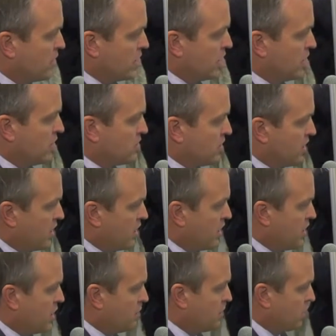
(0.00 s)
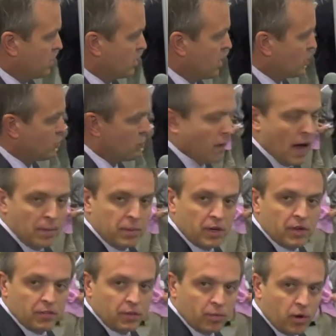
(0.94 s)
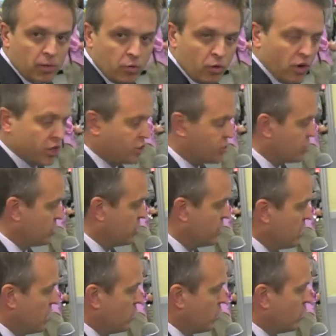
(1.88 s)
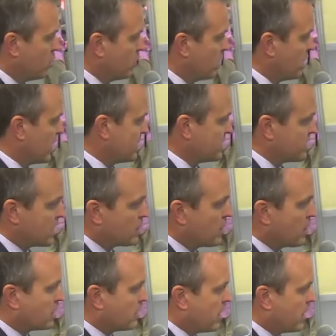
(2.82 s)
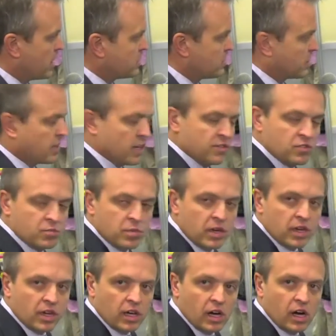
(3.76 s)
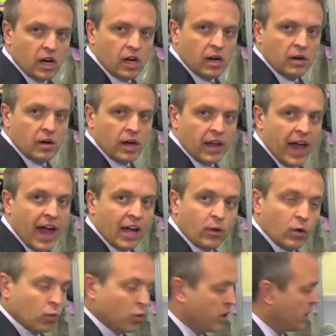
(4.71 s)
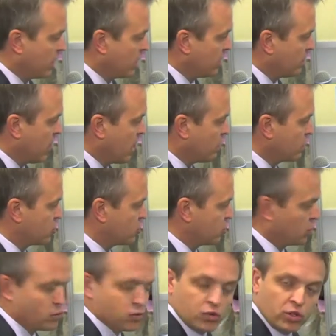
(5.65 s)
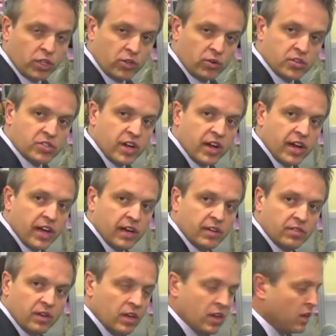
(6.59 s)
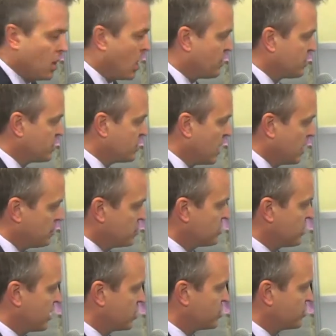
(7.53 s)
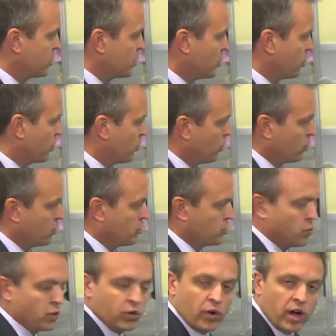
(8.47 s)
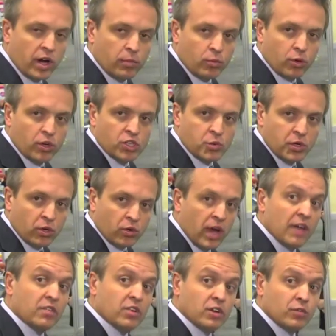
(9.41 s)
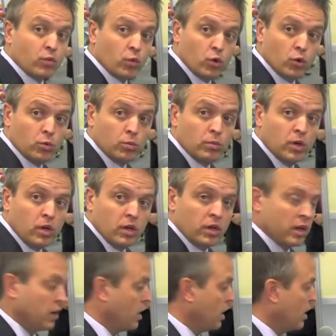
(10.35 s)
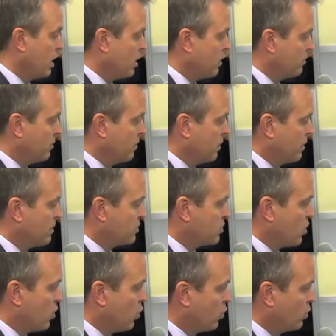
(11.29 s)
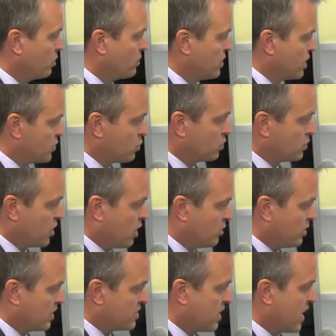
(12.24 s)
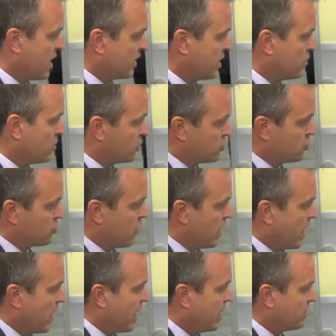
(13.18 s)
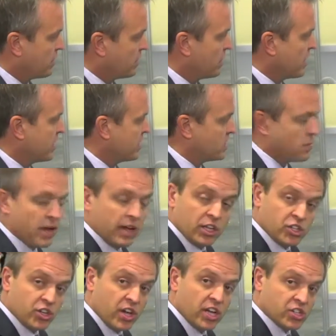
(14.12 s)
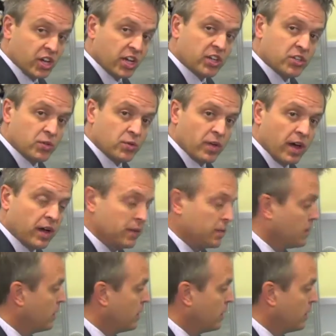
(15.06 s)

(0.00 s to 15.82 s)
is a color mapping of the preparation. The nice thing about that is it gives me an accurate reading of how much occlusal clearance I have. Oftentimes in dentistry, when we're doing crown and bridge, we don't have enough room, so this will tell me exactly how much room I have, and if I need to make a change, I can do that.